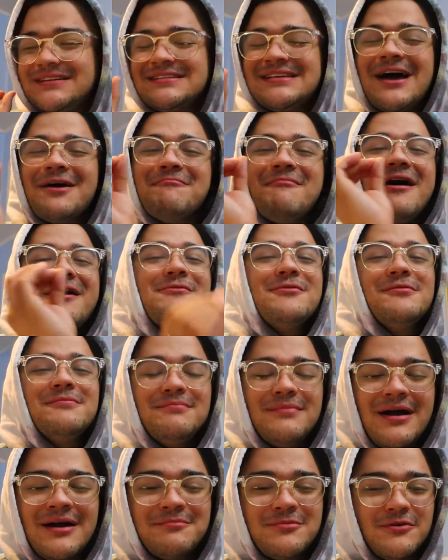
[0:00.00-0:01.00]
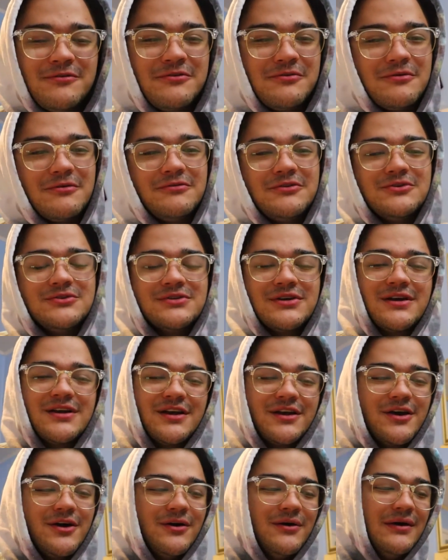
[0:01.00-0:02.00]
This is how my movie reviews are
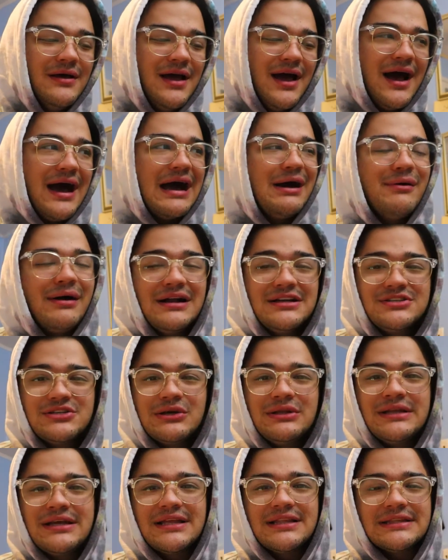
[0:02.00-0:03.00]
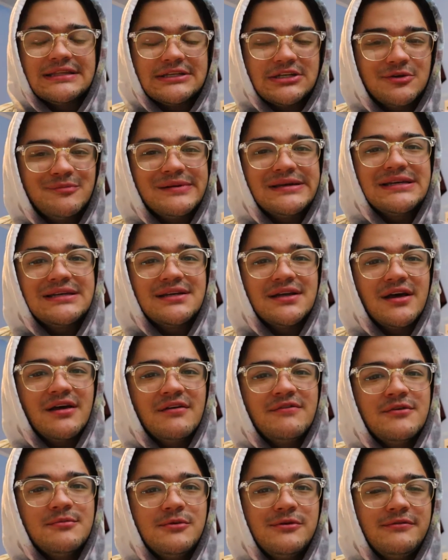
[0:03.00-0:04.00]
gonna go. I watched only a little bit
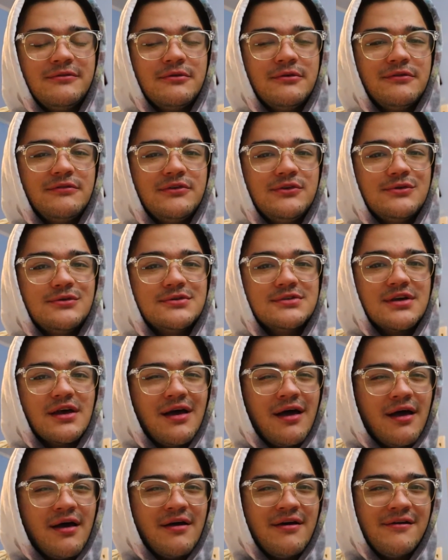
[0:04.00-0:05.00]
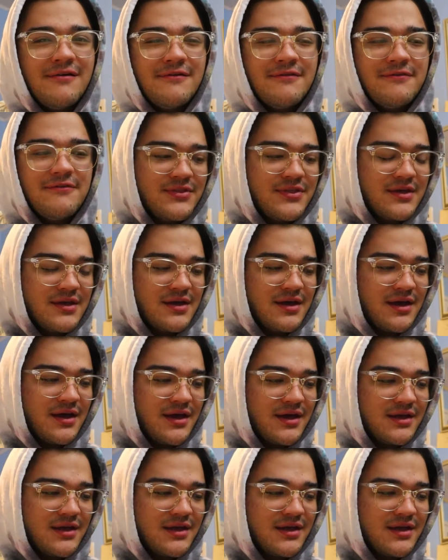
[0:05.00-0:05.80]
of the movie reviews of the